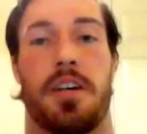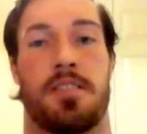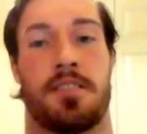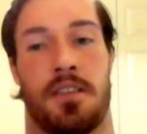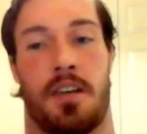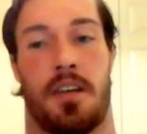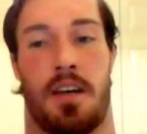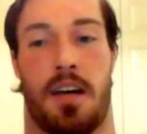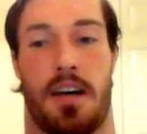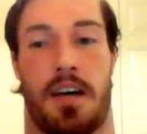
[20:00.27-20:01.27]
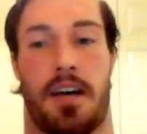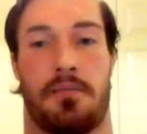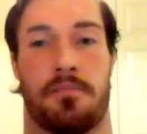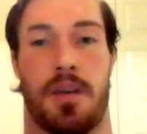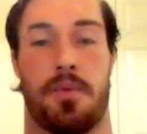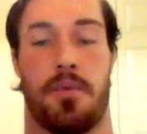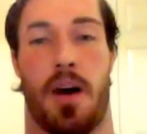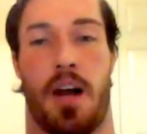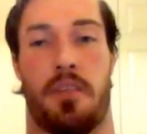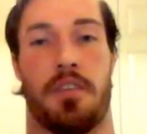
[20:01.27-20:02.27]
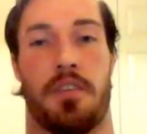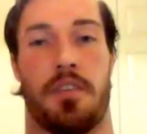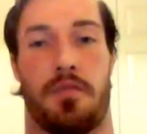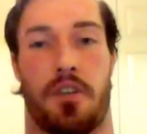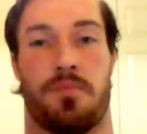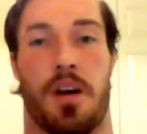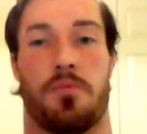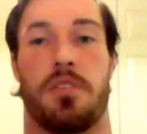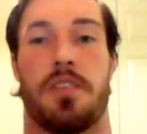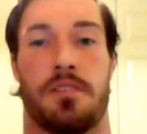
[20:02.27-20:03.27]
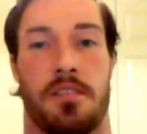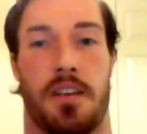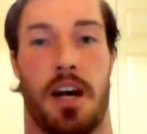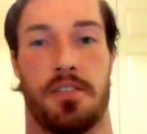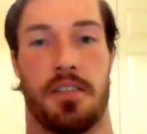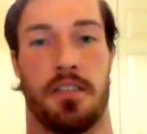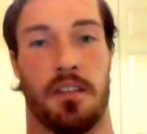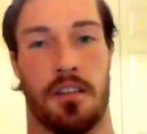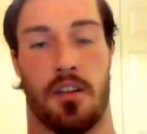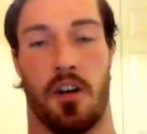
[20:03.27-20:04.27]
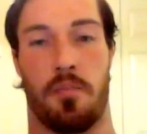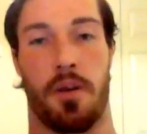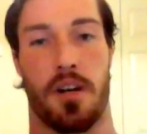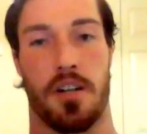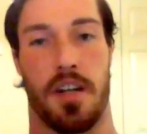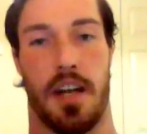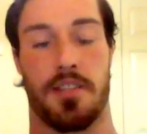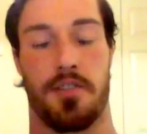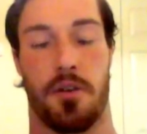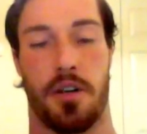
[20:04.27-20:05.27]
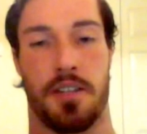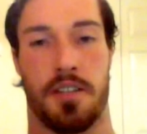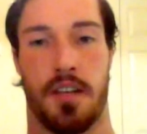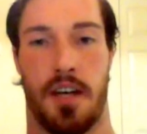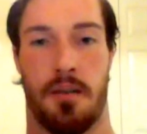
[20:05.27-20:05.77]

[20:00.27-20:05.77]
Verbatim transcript: it, uh, maybe right after the first press release announcing the current players that had joined,